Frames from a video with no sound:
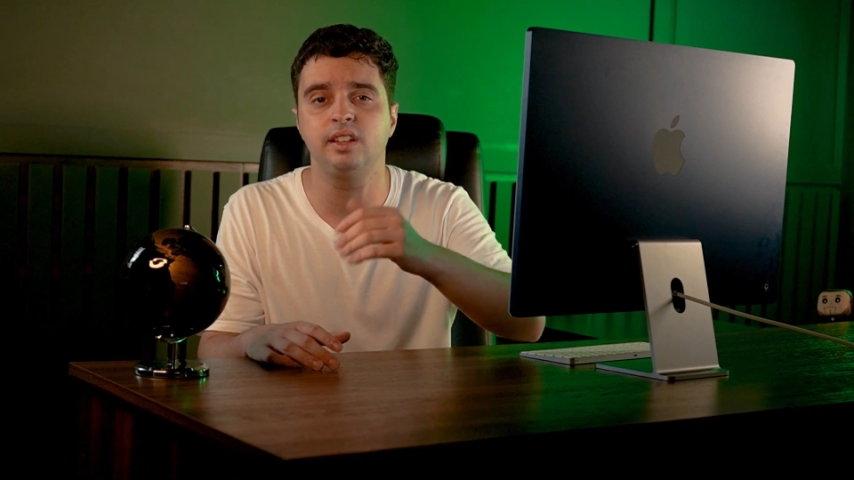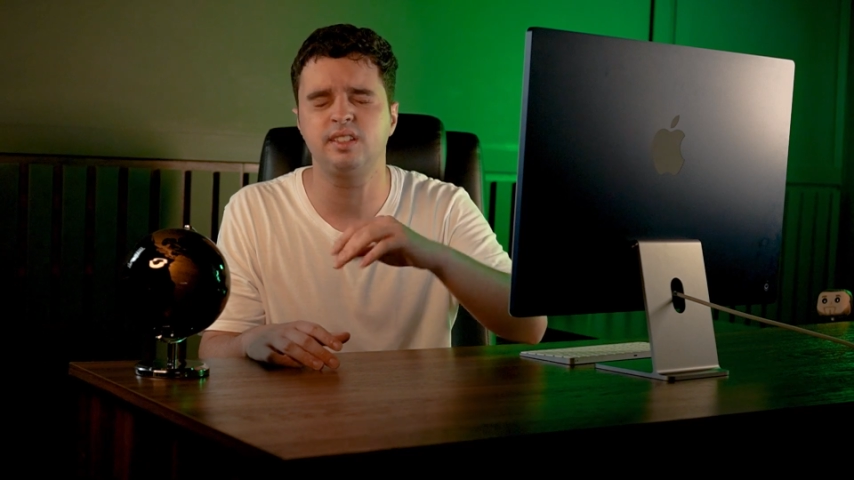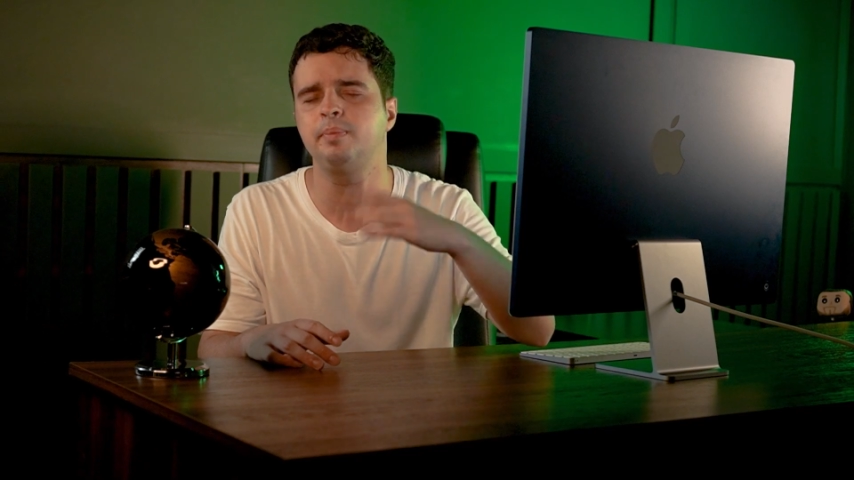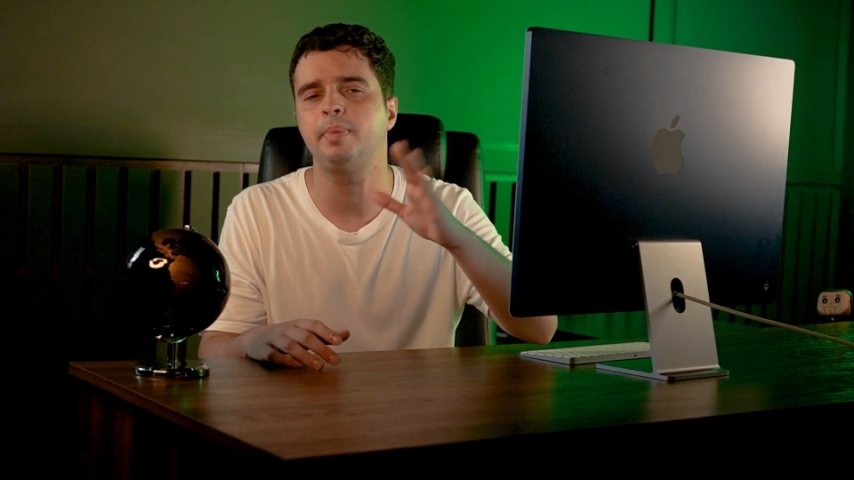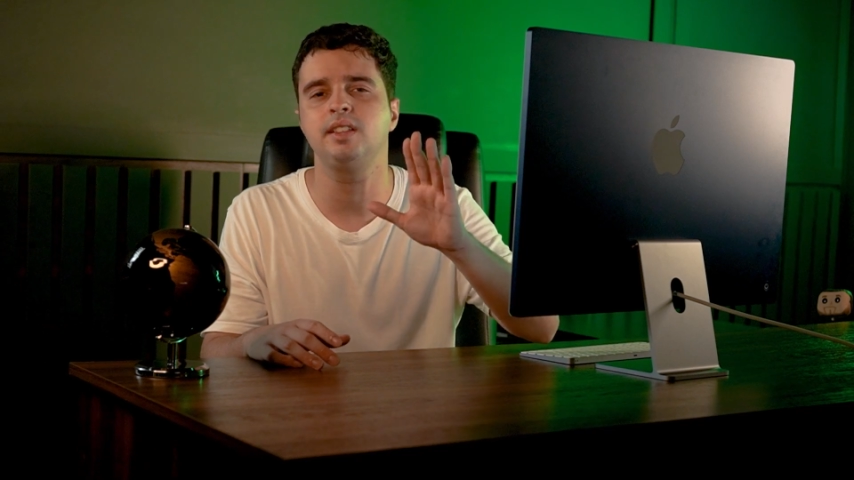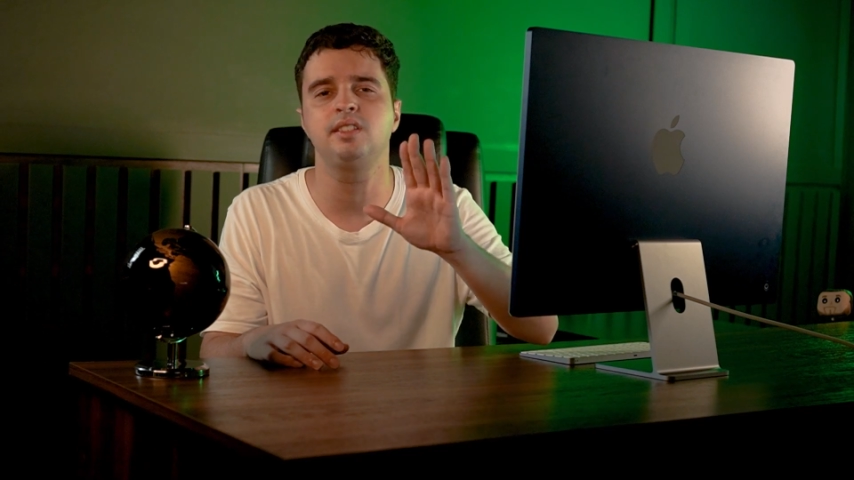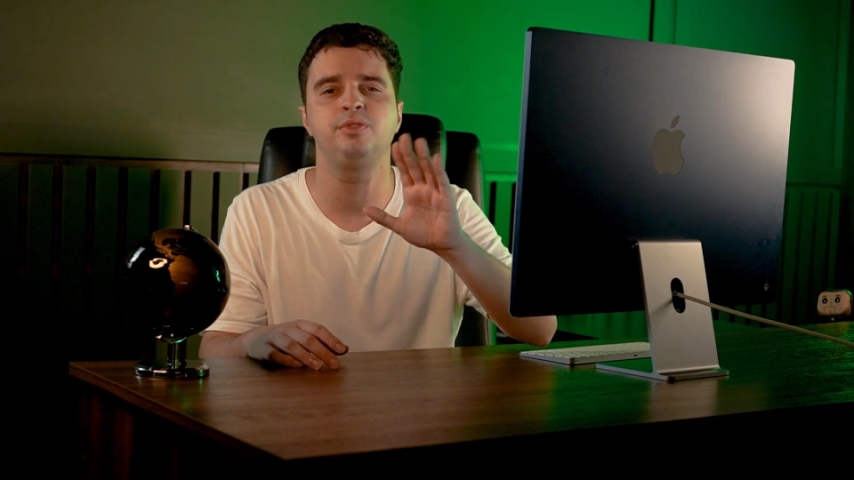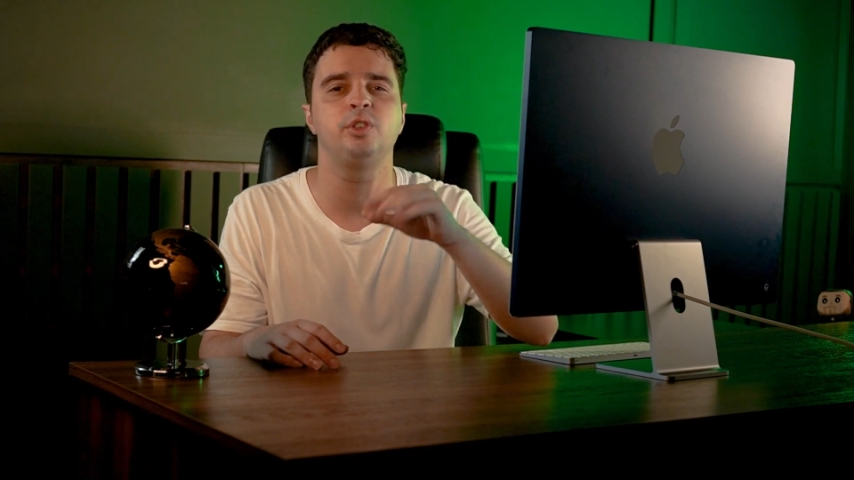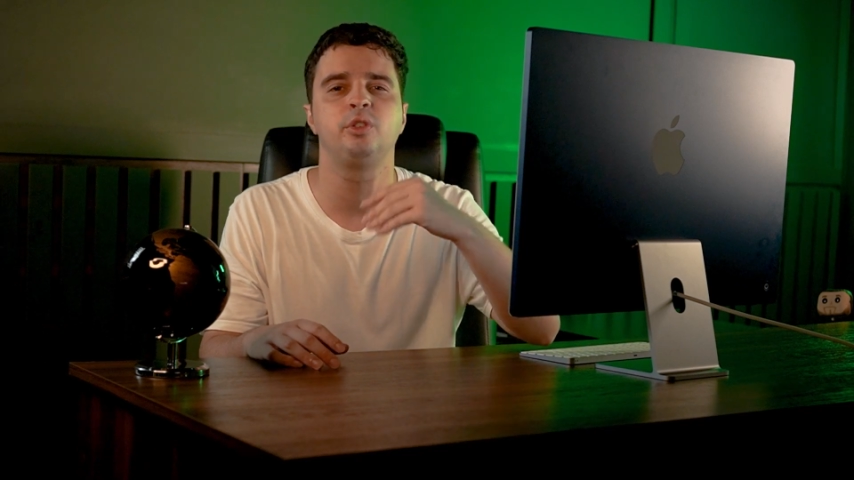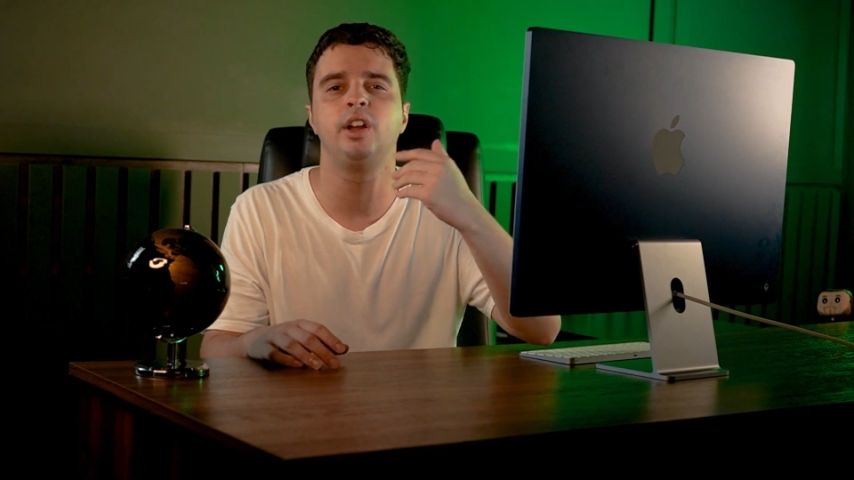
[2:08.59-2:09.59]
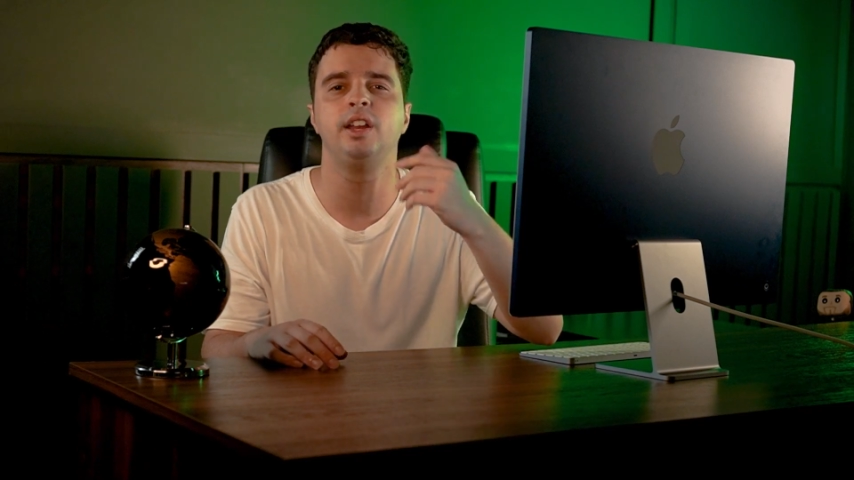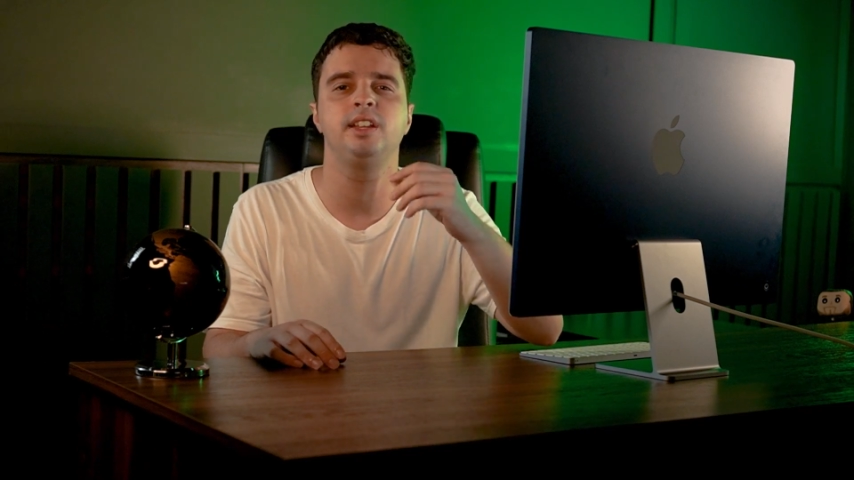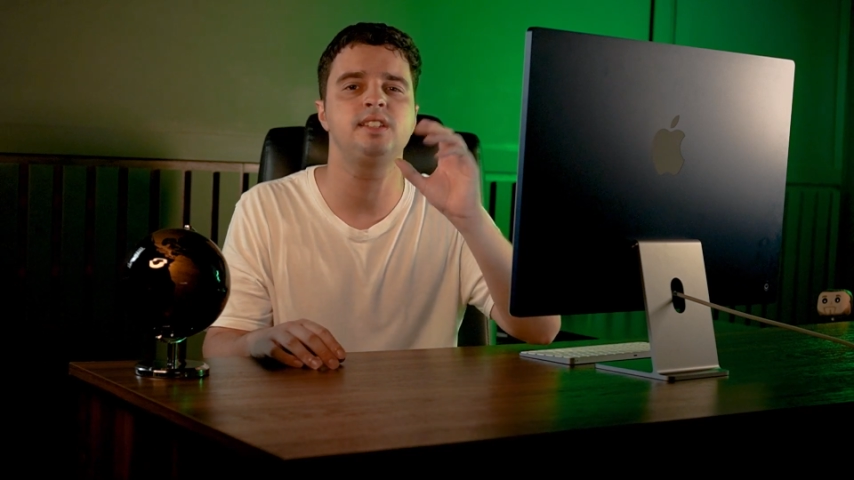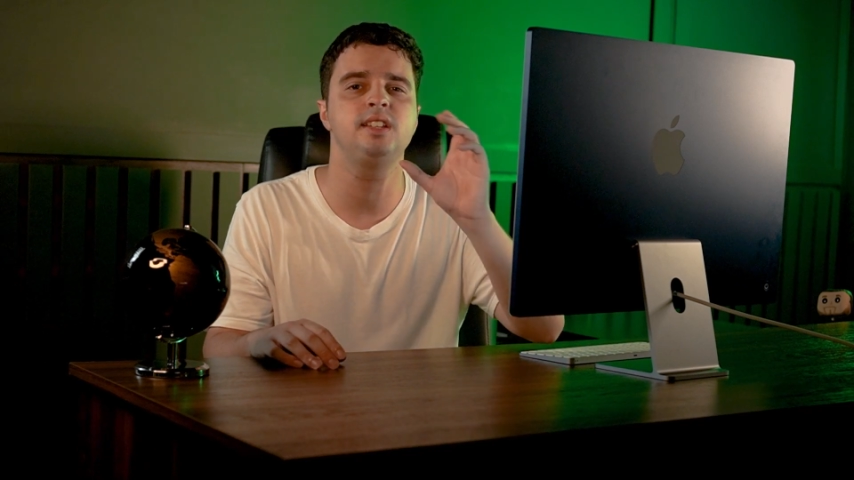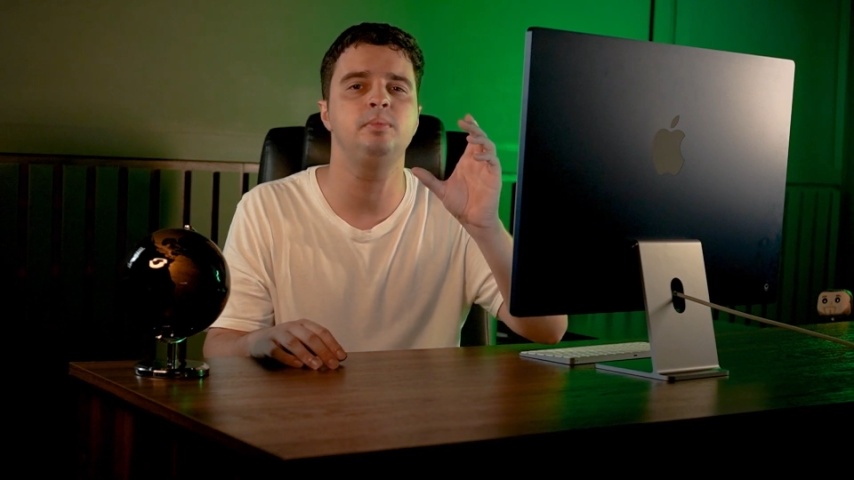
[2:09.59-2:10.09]
it depends if you're running
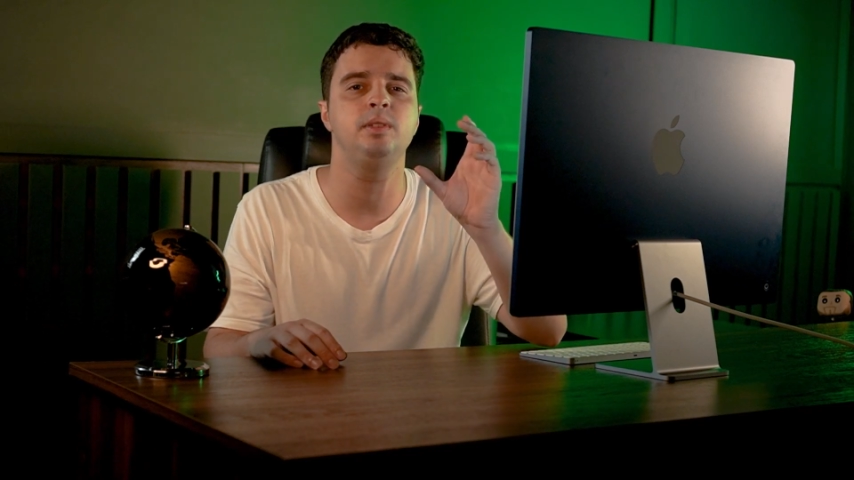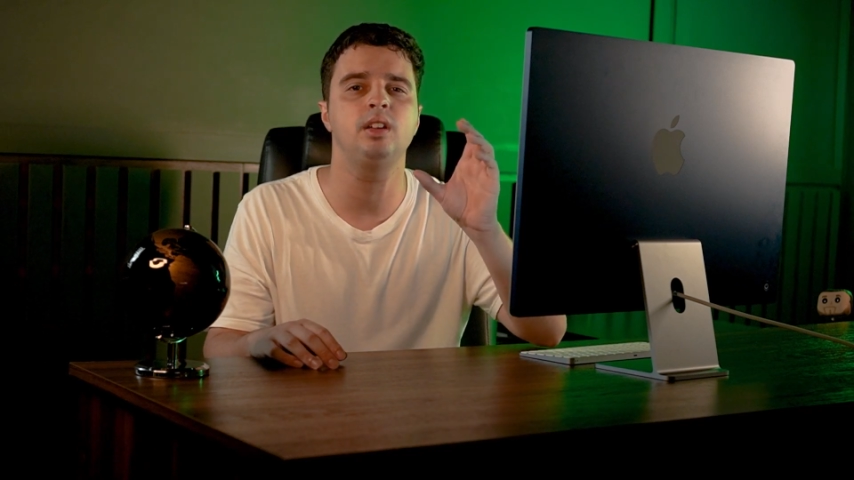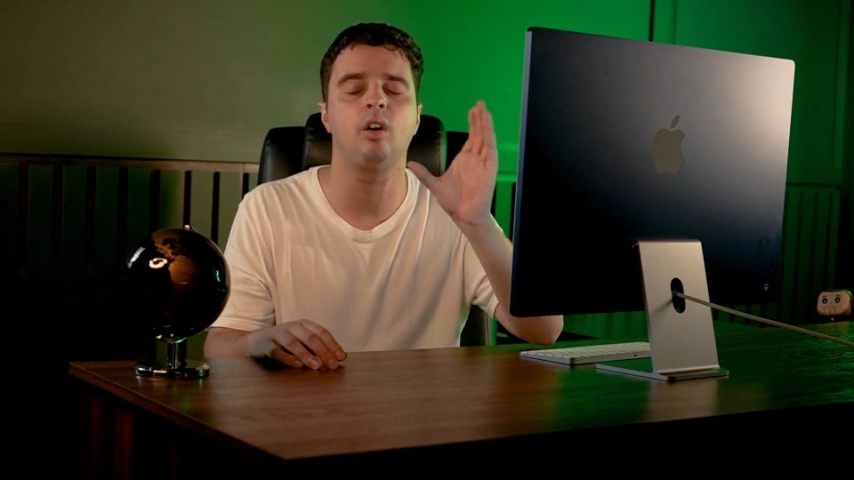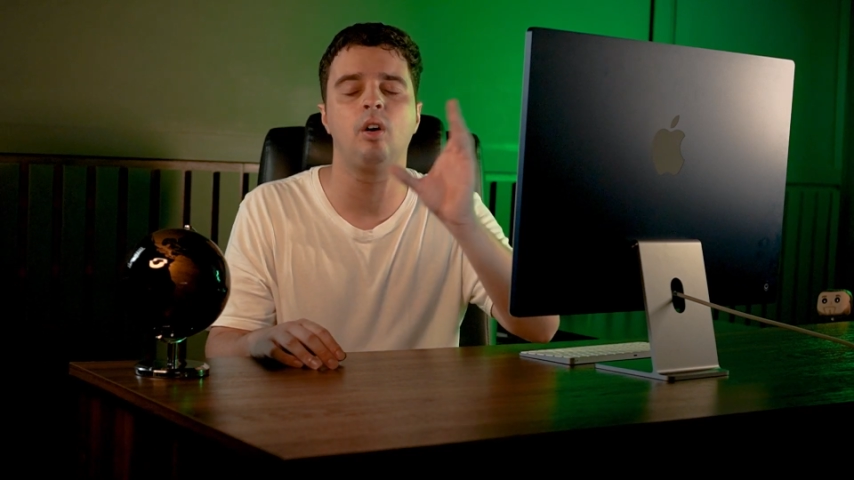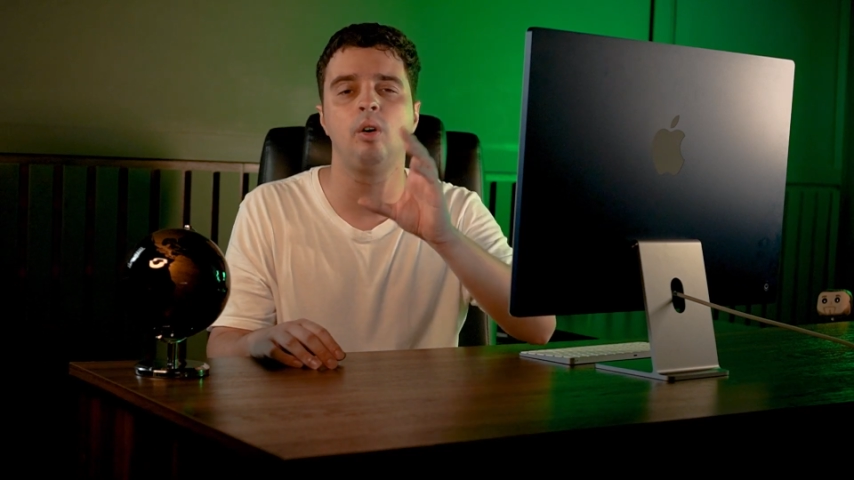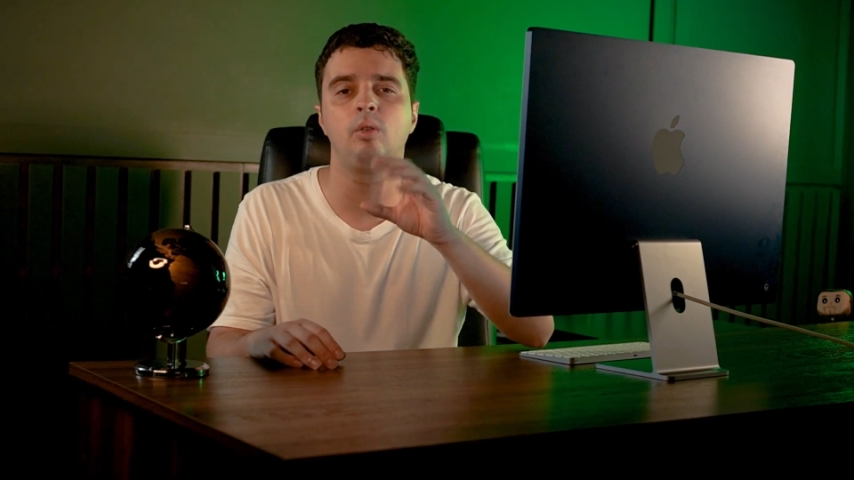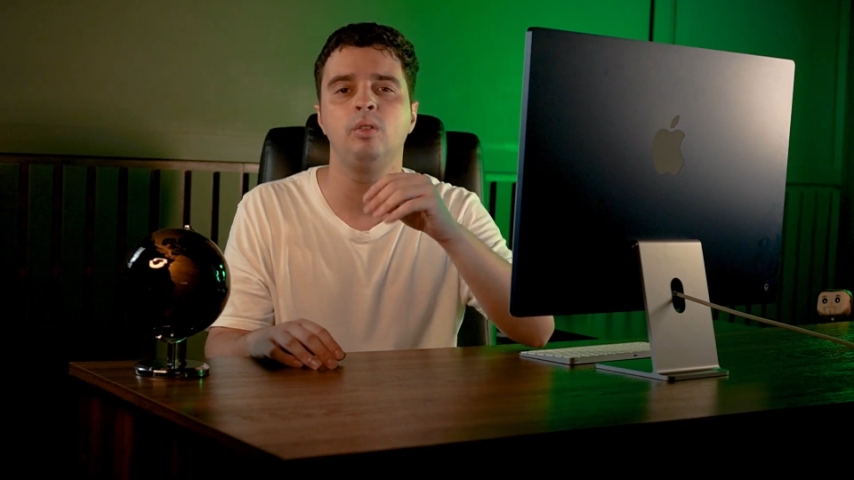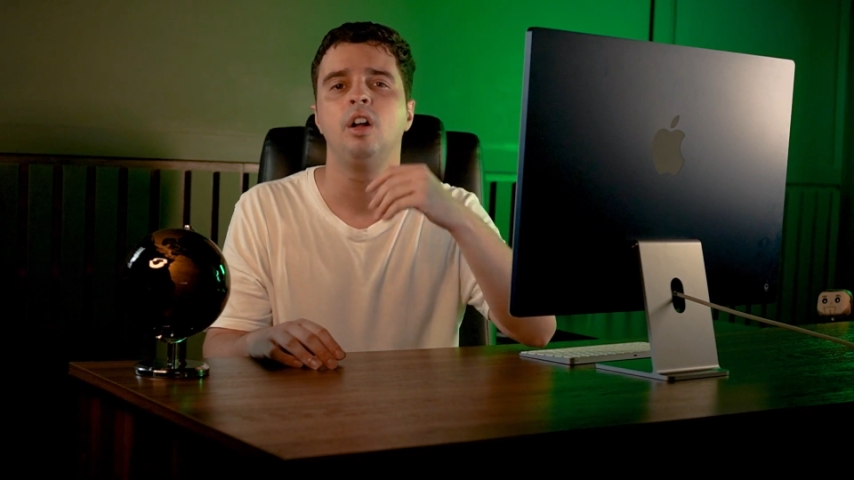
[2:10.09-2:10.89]
CBO